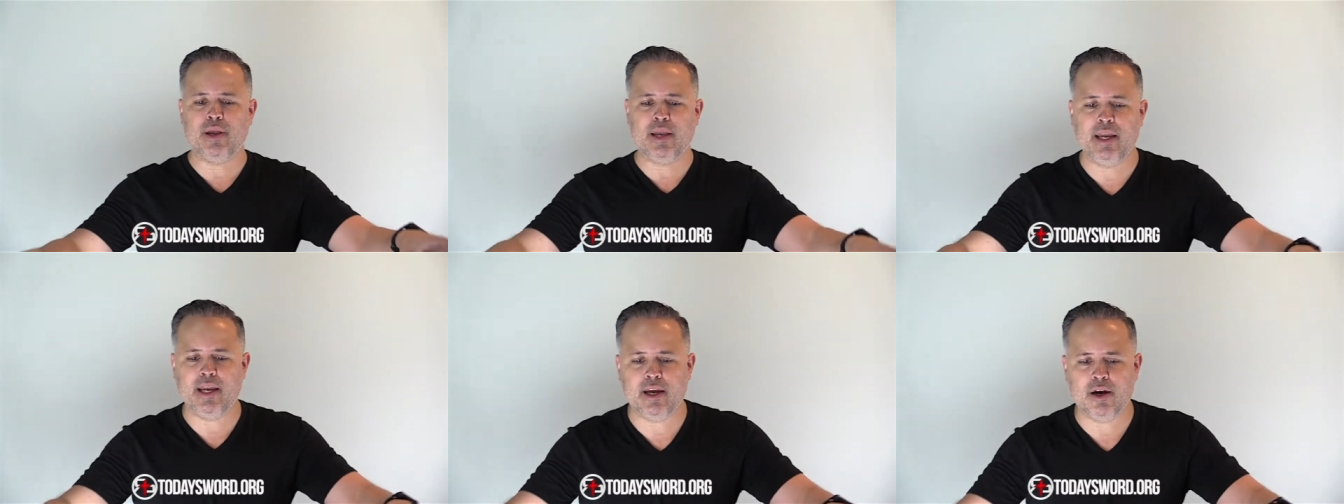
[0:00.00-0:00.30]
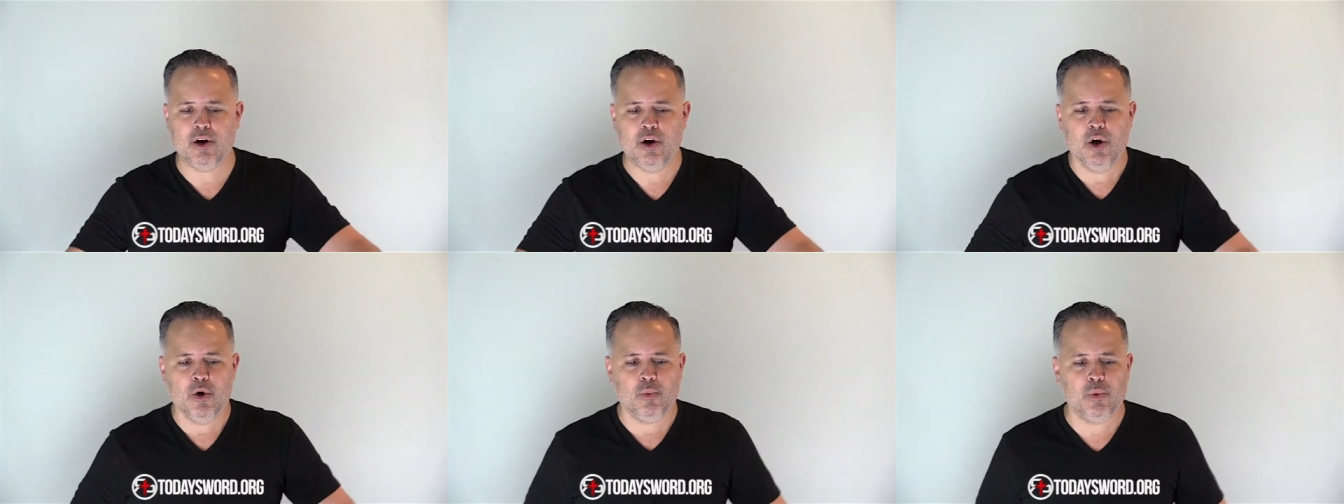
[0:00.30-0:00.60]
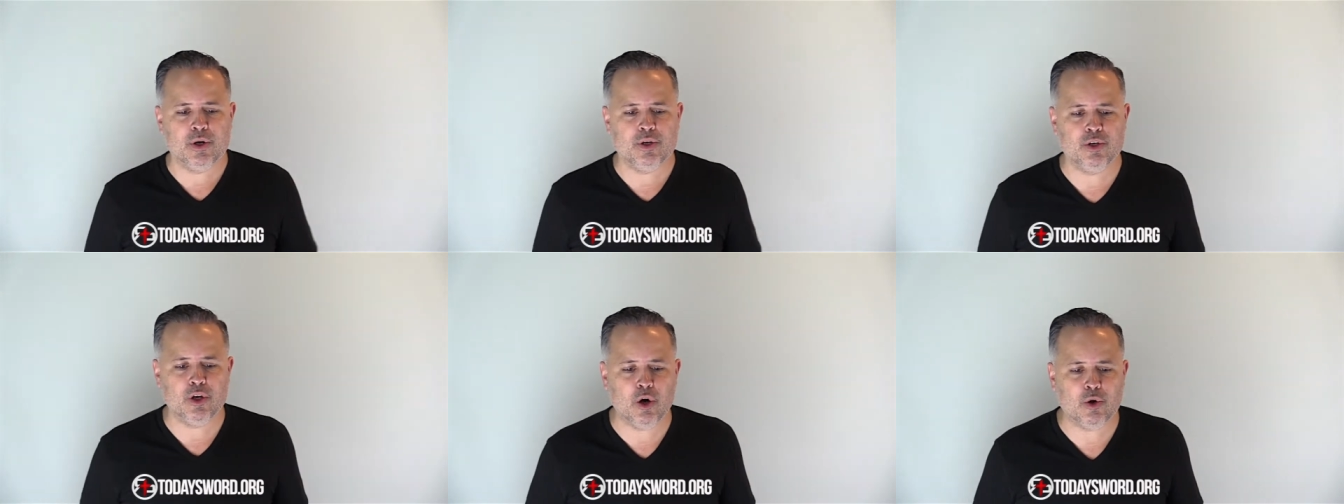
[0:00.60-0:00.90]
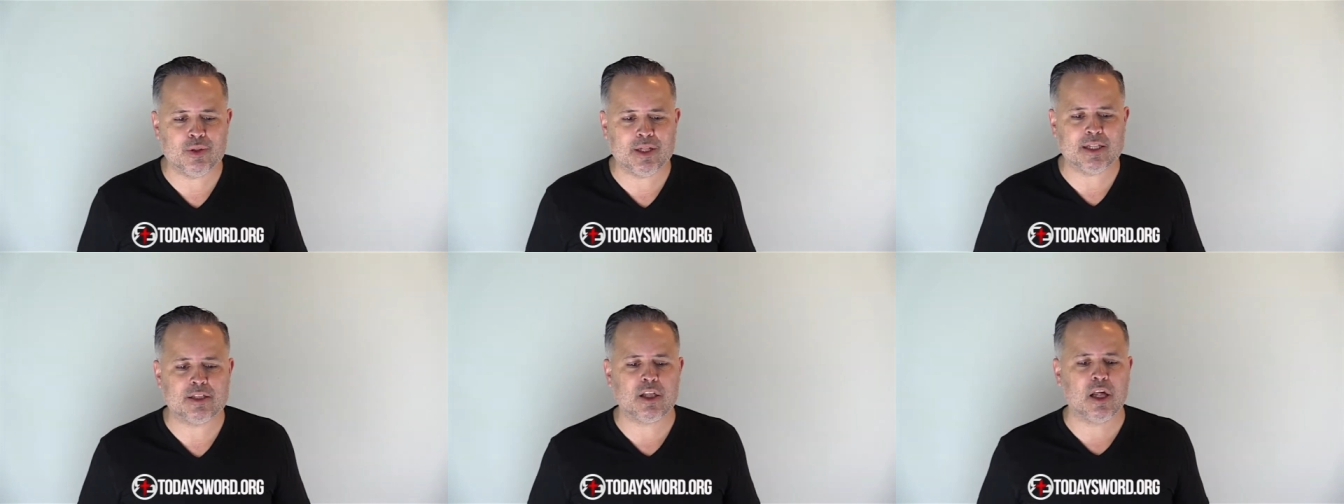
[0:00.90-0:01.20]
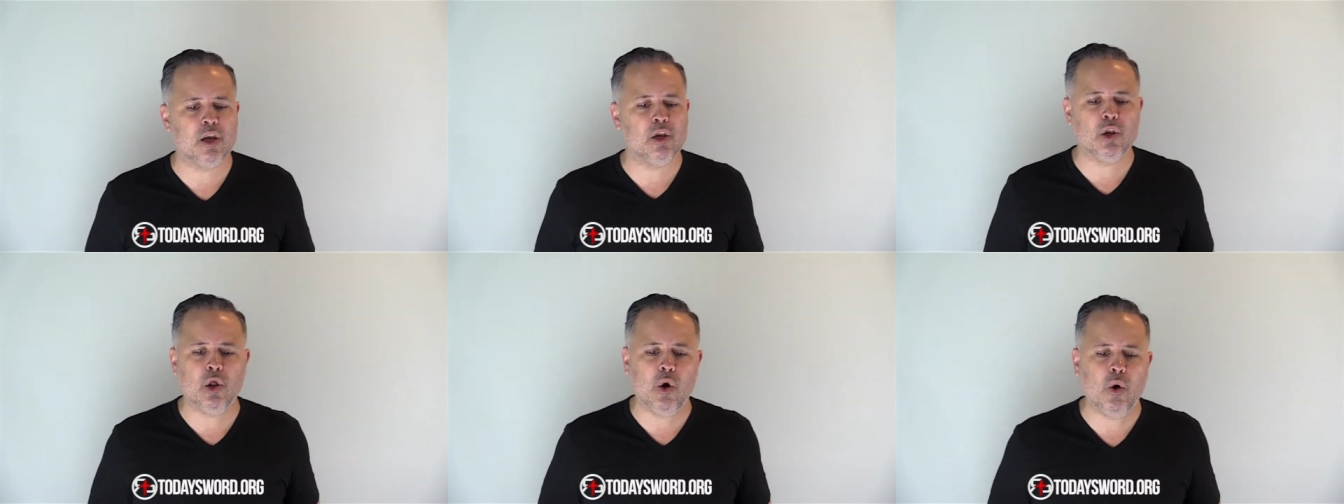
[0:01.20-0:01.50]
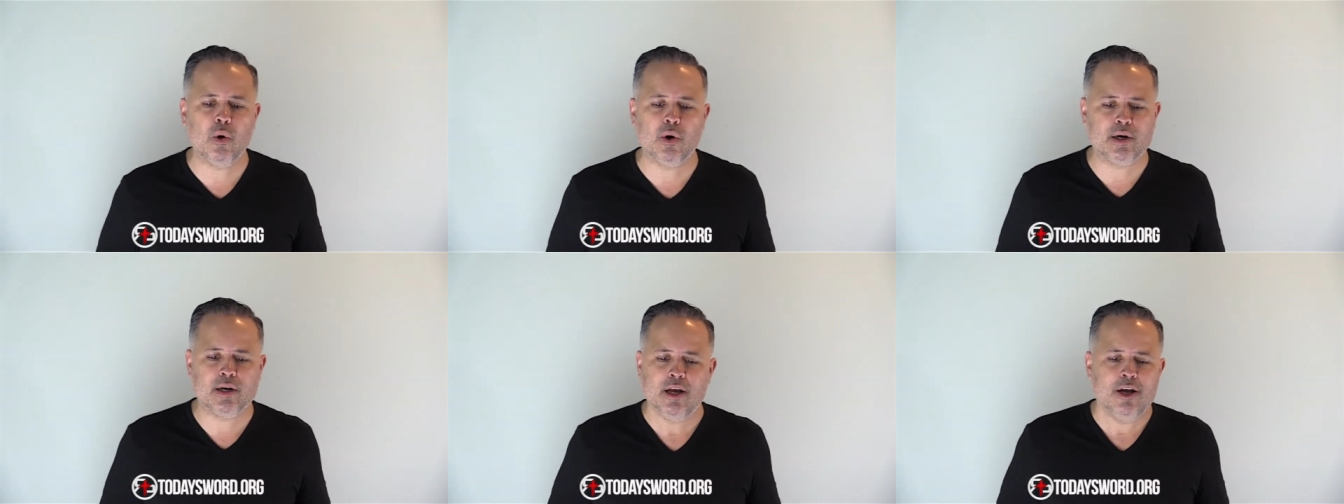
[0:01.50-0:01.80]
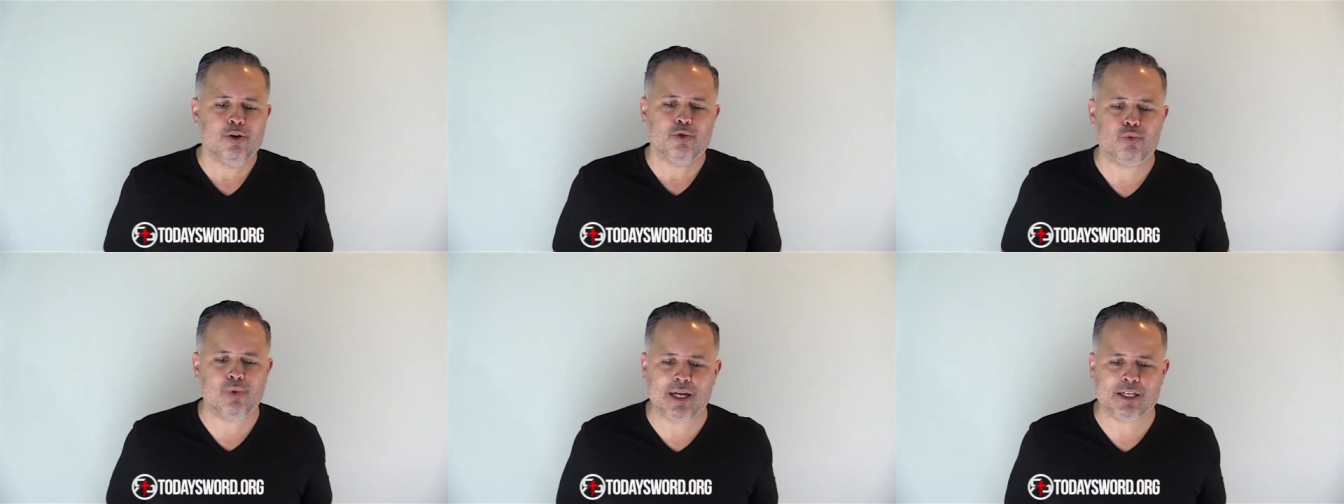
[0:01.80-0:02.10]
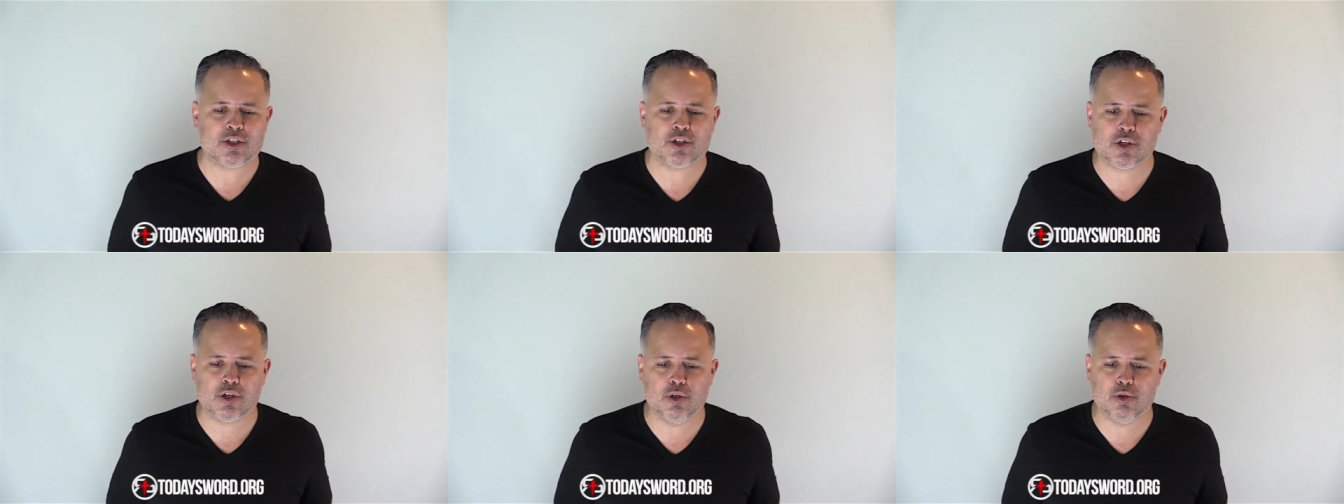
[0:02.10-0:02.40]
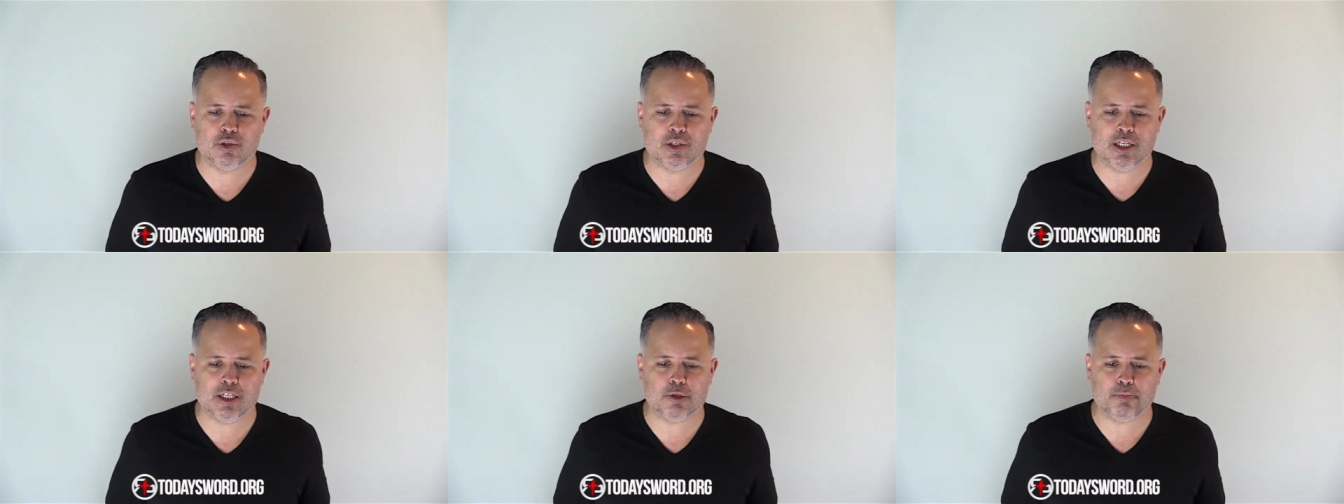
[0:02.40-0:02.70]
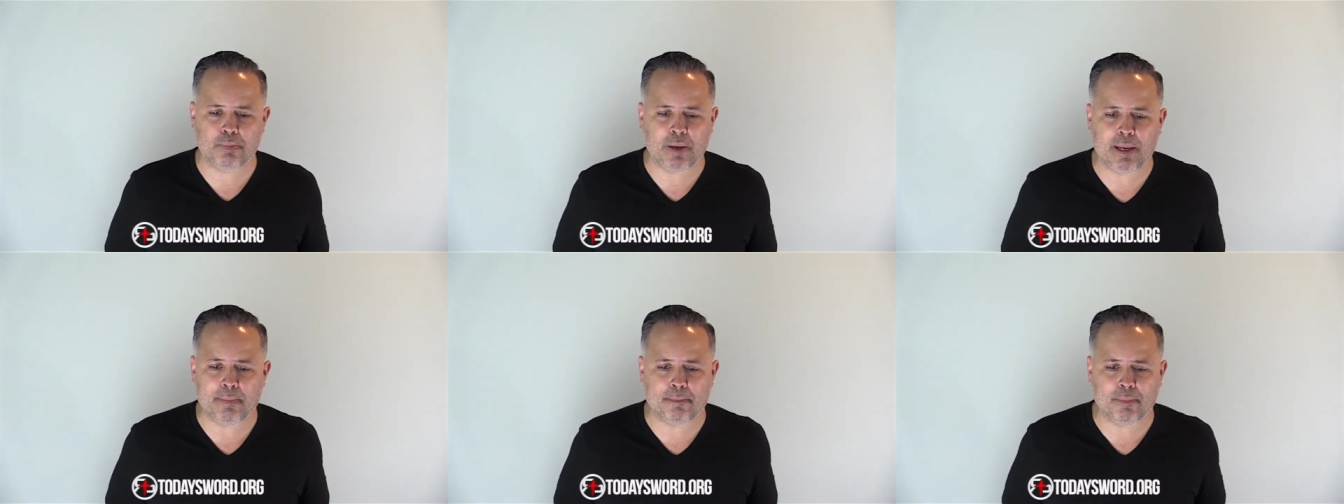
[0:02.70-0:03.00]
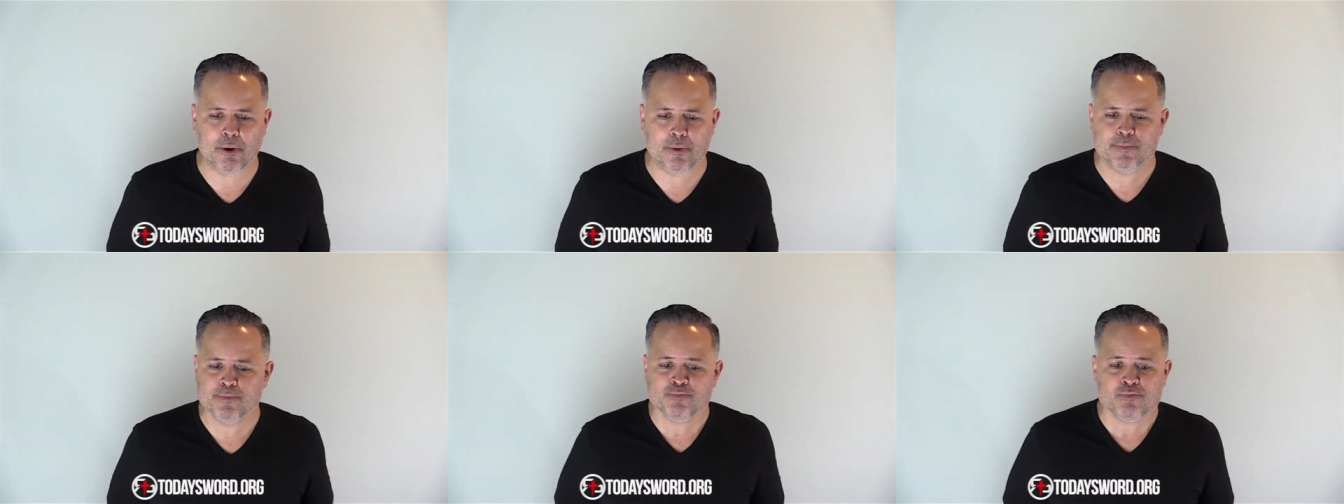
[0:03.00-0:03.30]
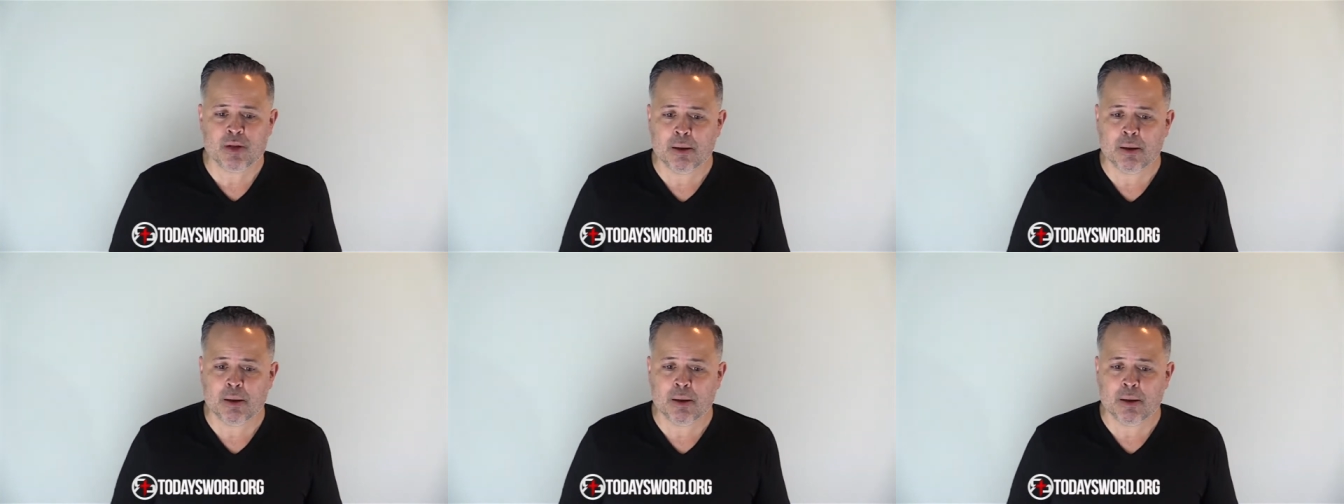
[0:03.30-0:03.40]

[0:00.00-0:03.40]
here will know that the Lord rescues his people,